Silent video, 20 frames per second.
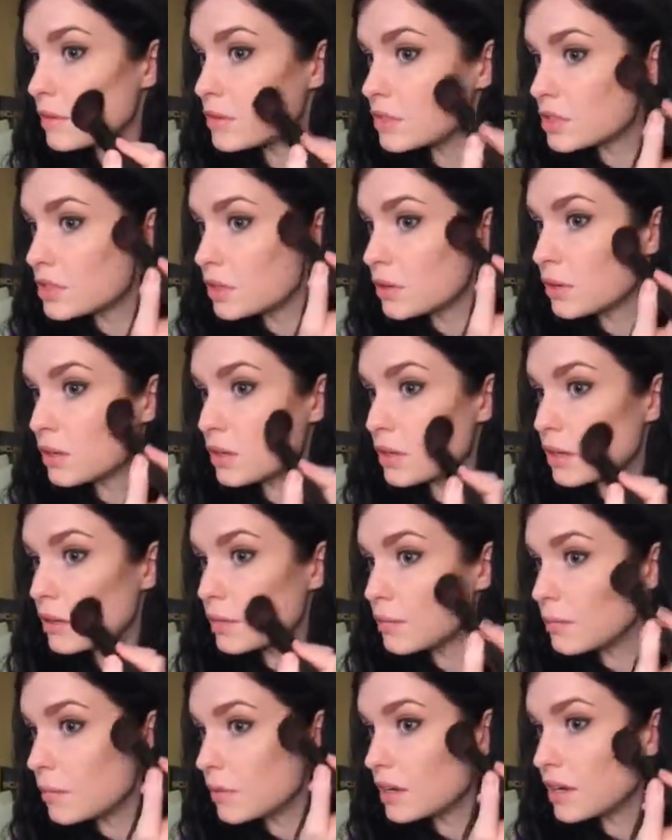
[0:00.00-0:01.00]
I'm just going
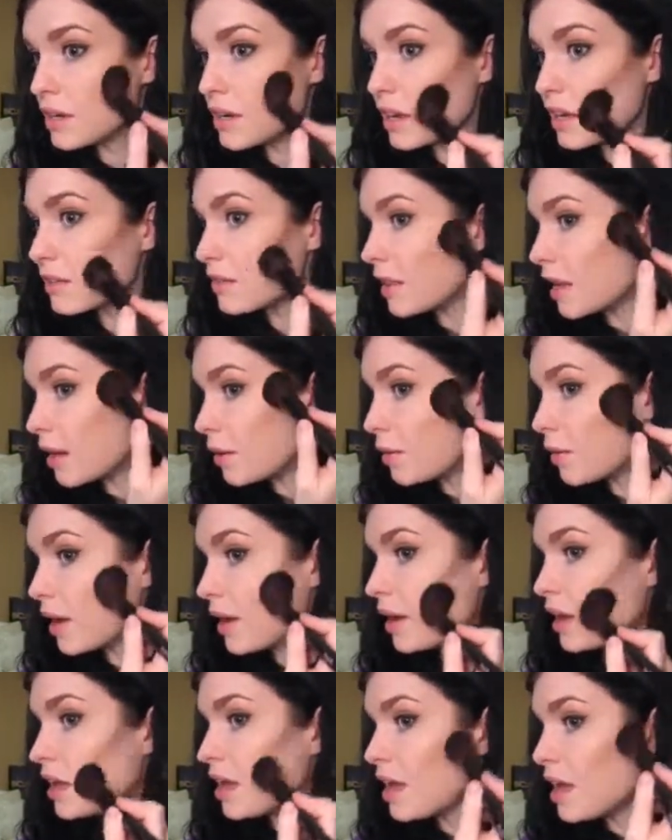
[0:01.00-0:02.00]
to blend it out that
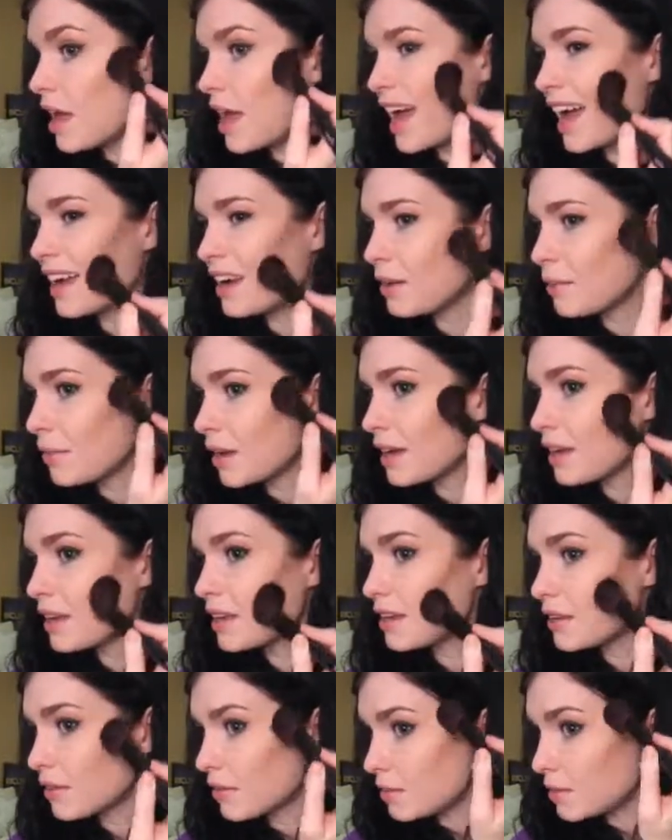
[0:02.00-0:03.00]
way, and you might
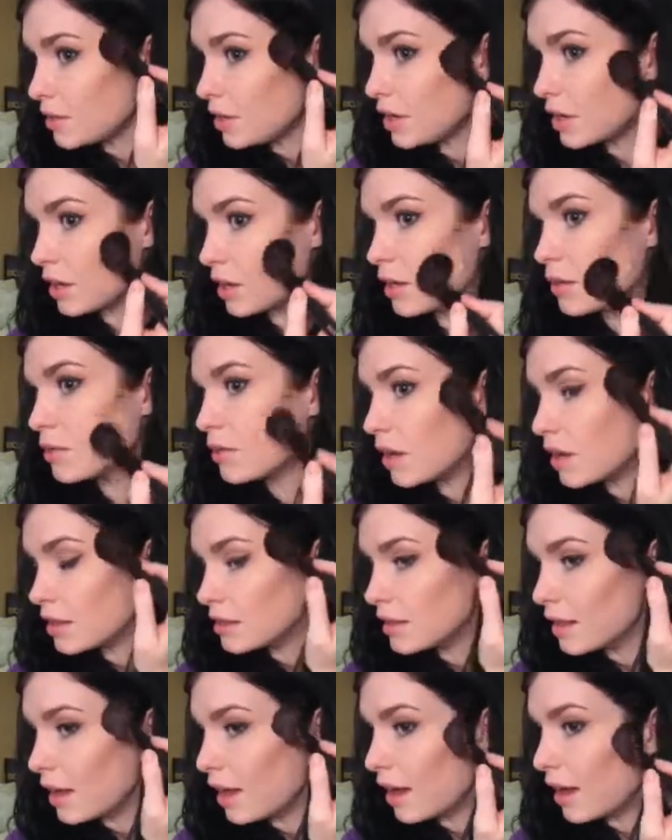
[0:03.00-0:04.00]
get a
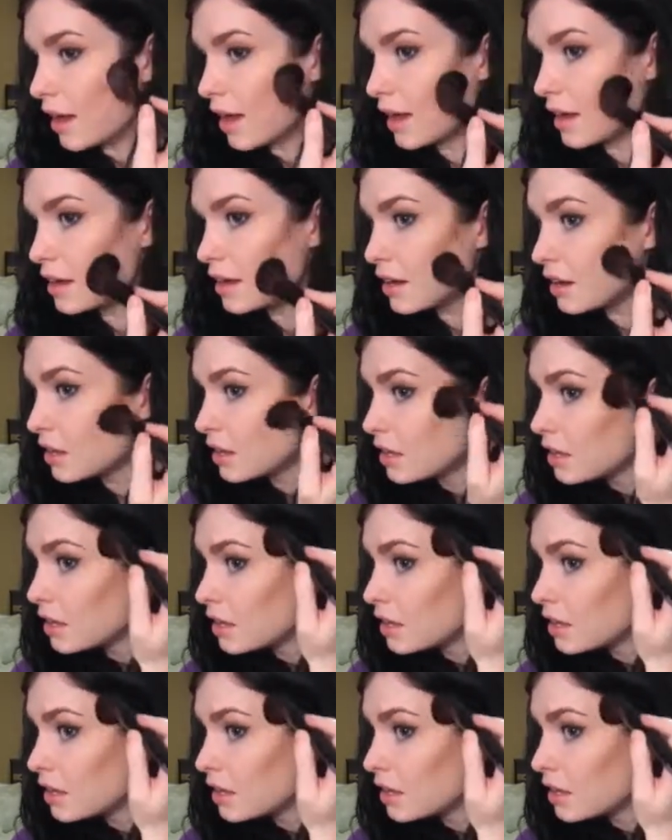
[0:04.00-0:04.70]
line,